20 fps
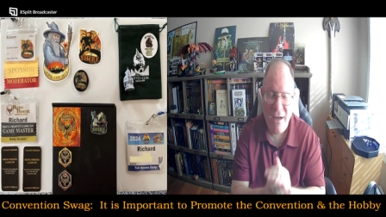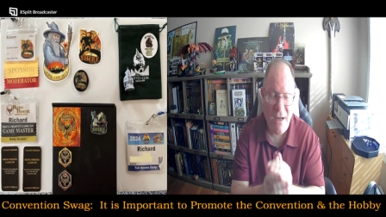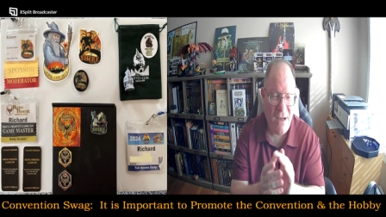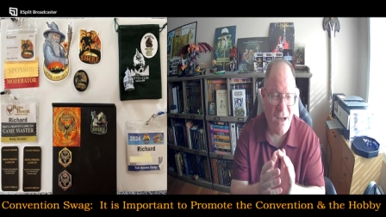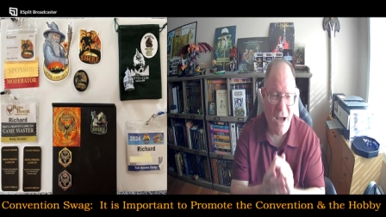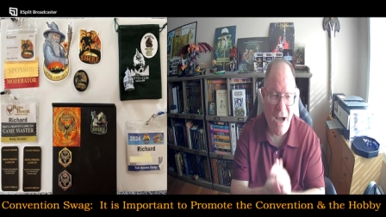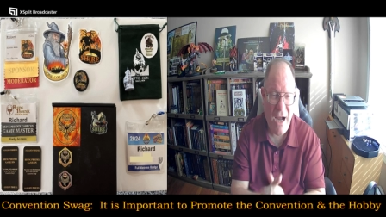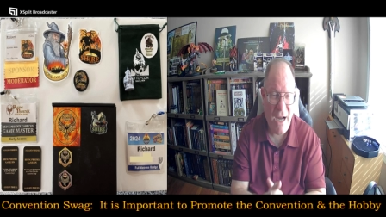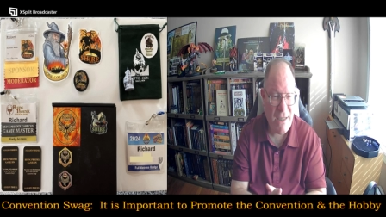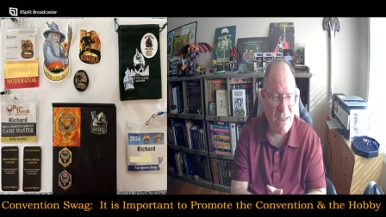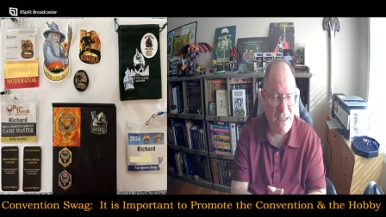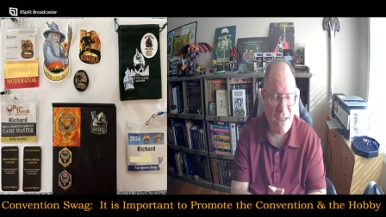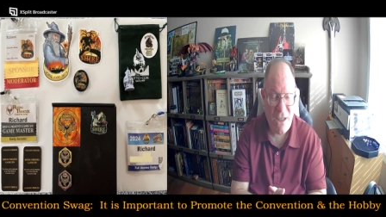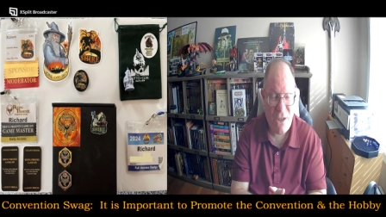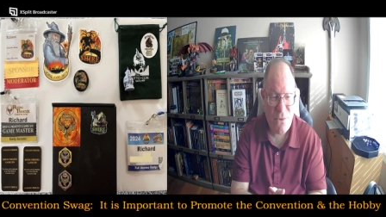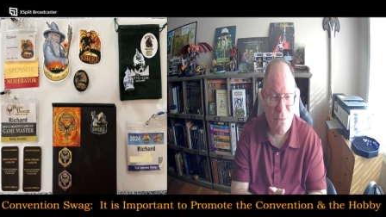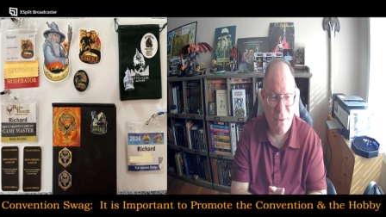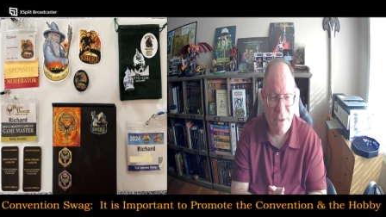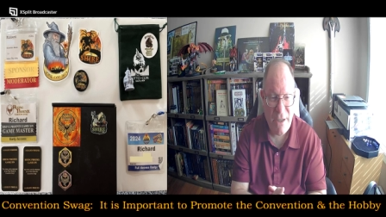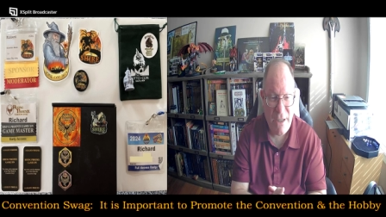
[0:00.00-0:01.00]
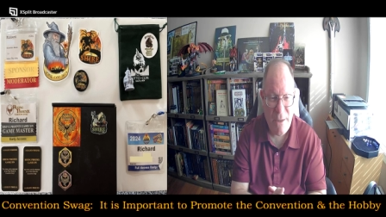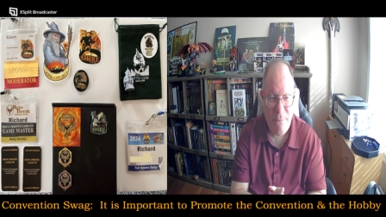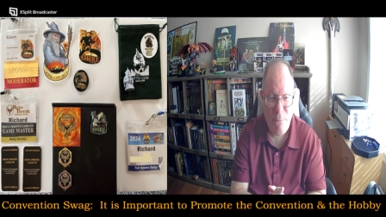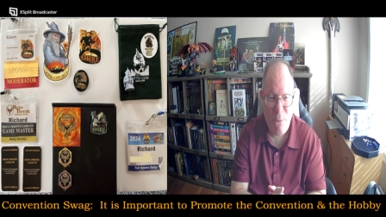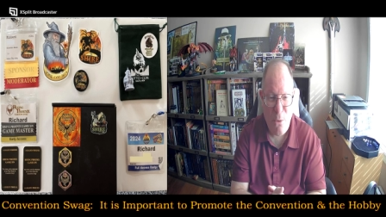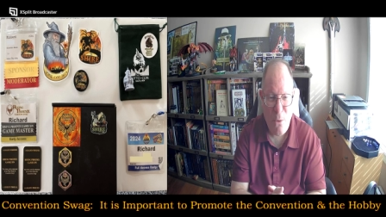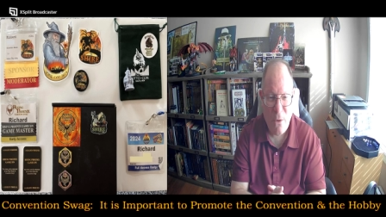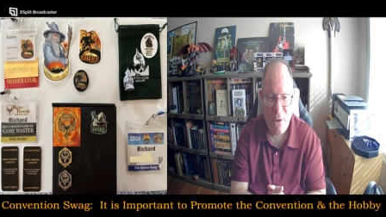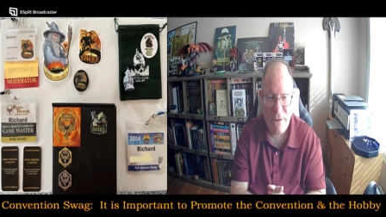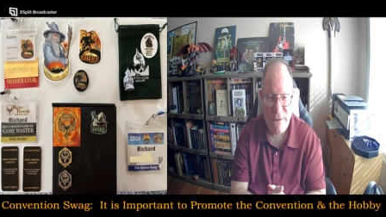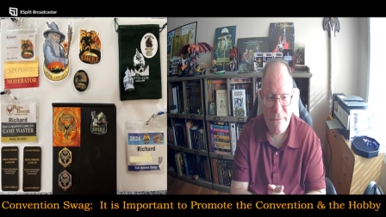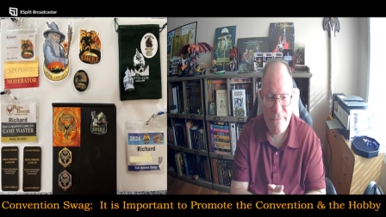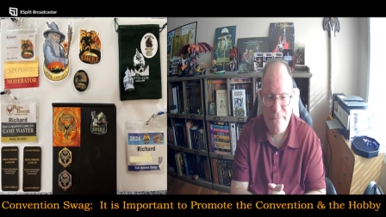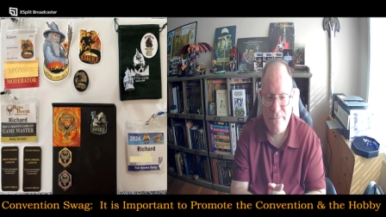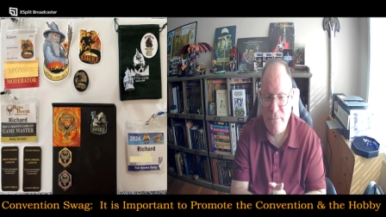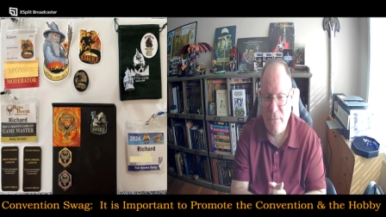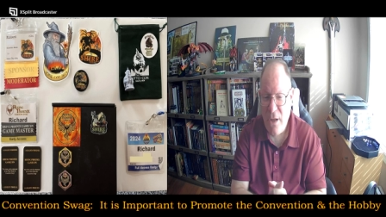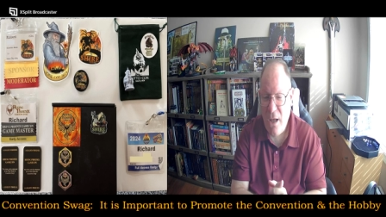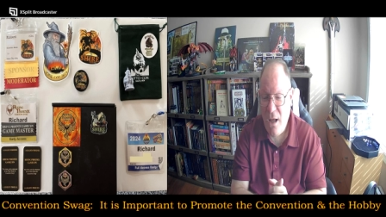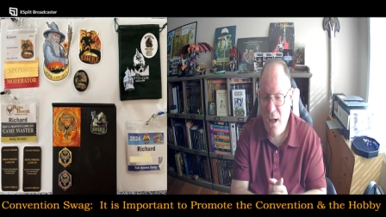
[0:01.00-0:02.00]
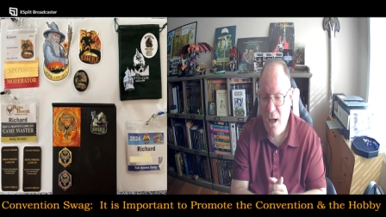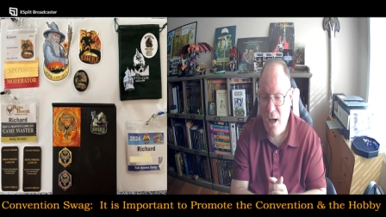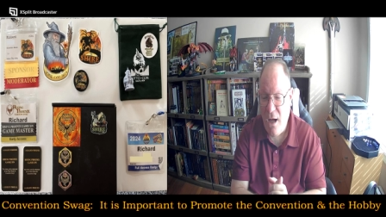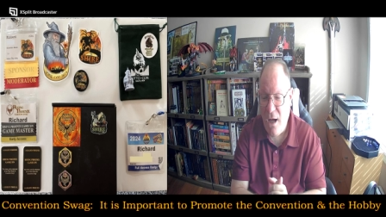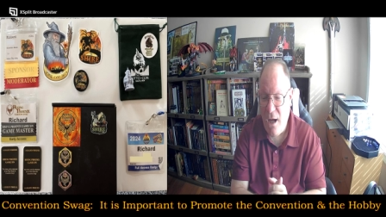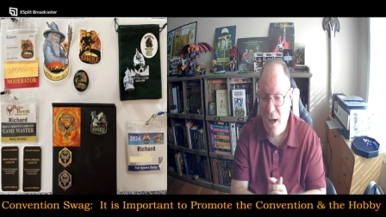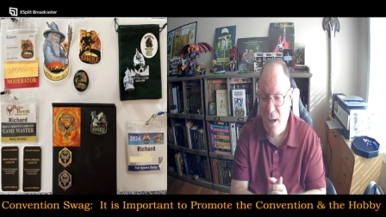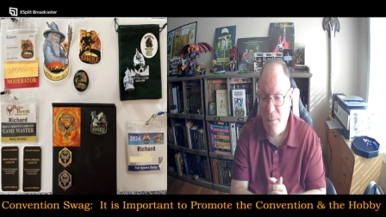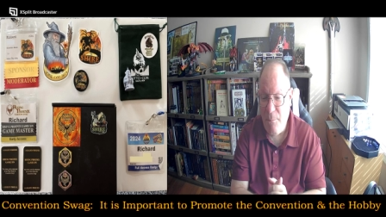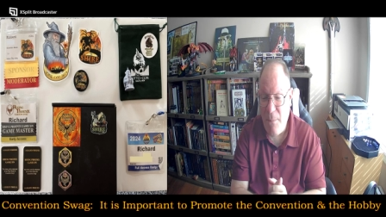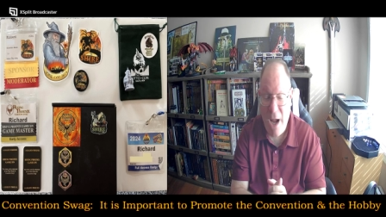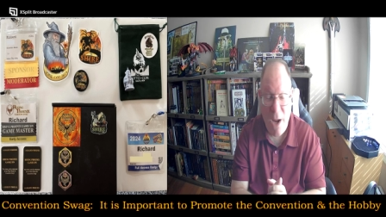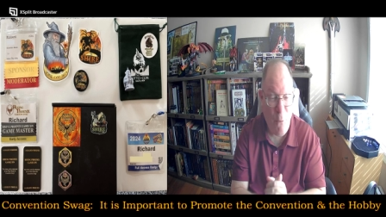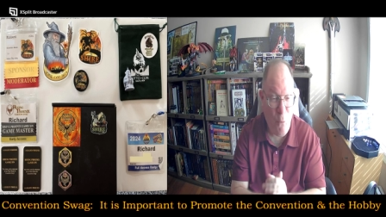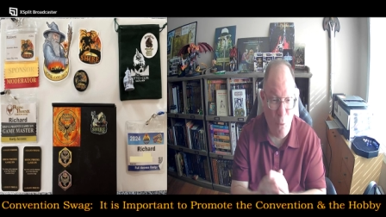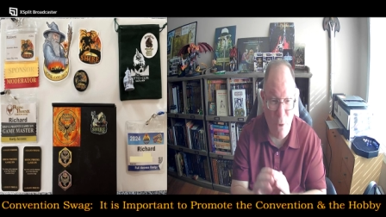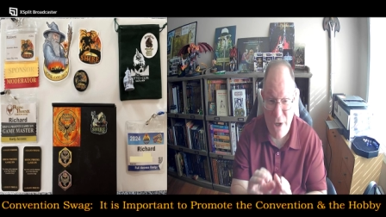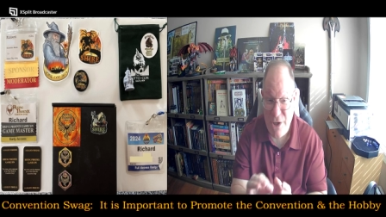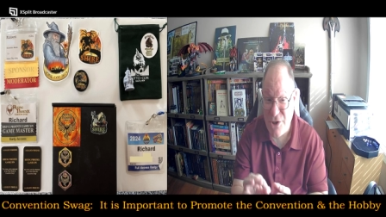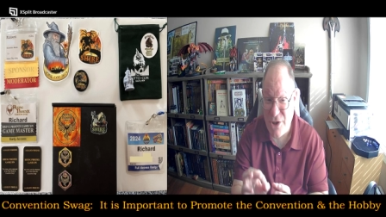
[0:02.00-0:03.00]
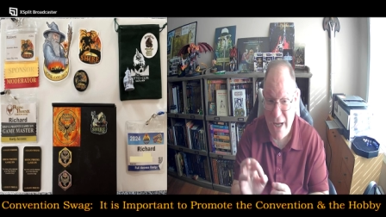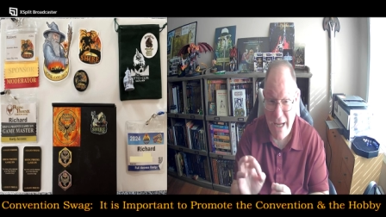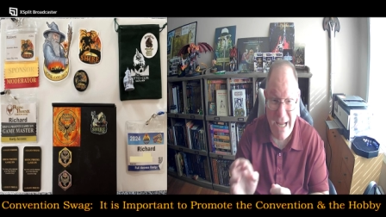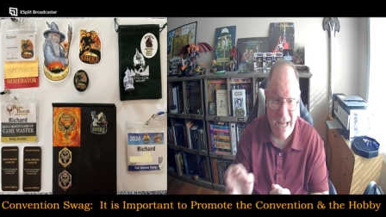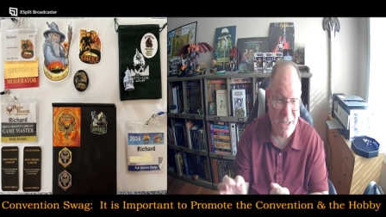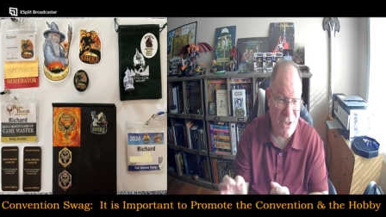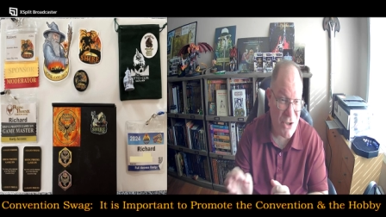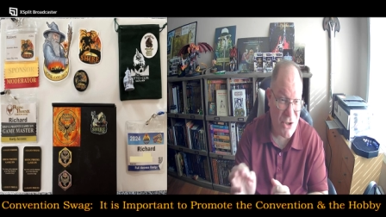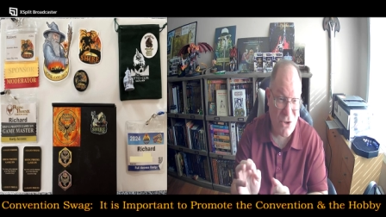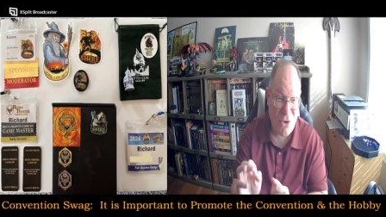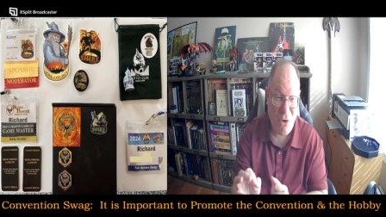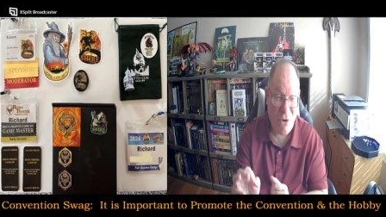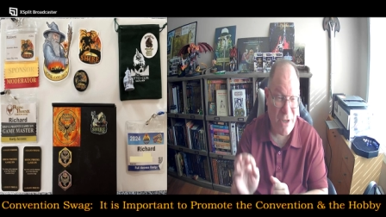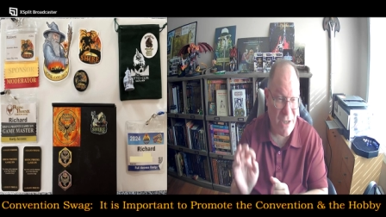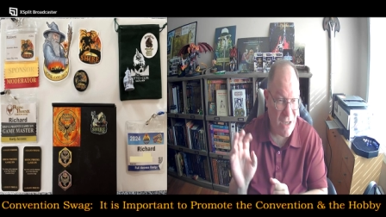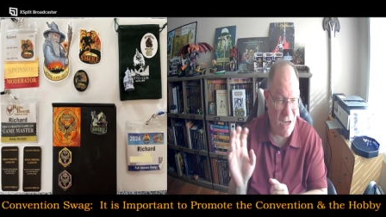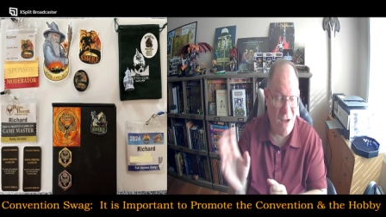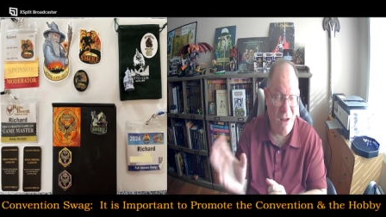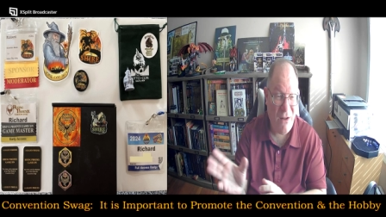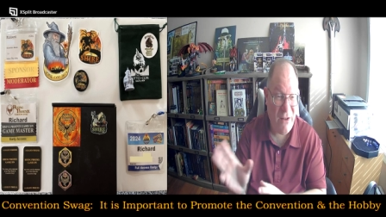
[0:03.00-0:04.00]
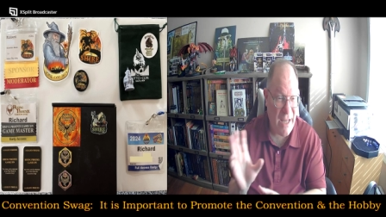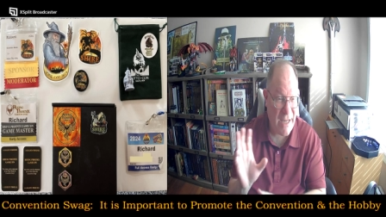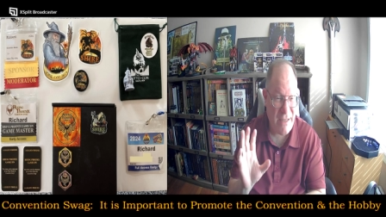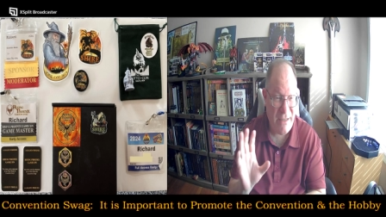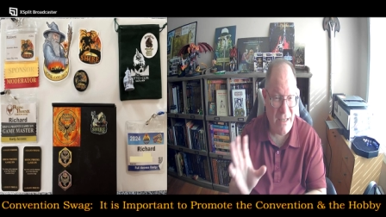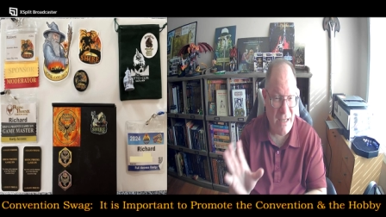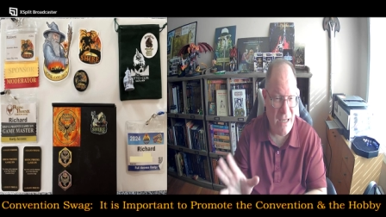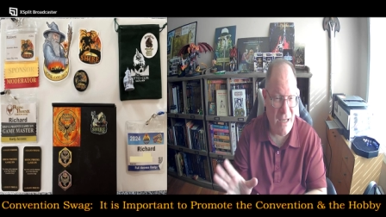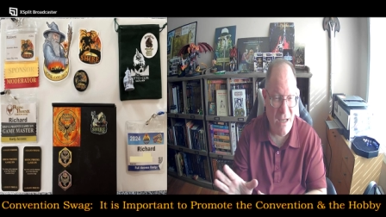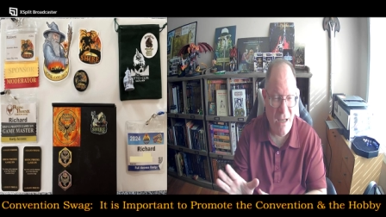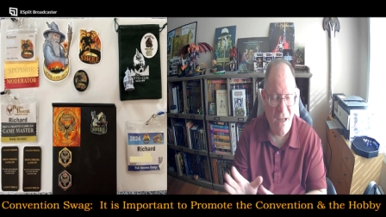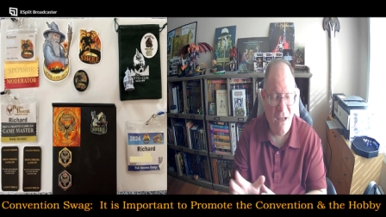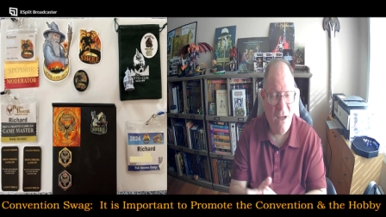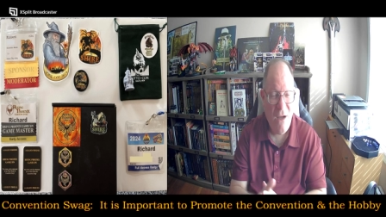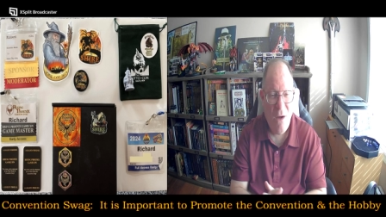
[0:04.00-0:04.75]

I think it's really important. I wish I had started collecting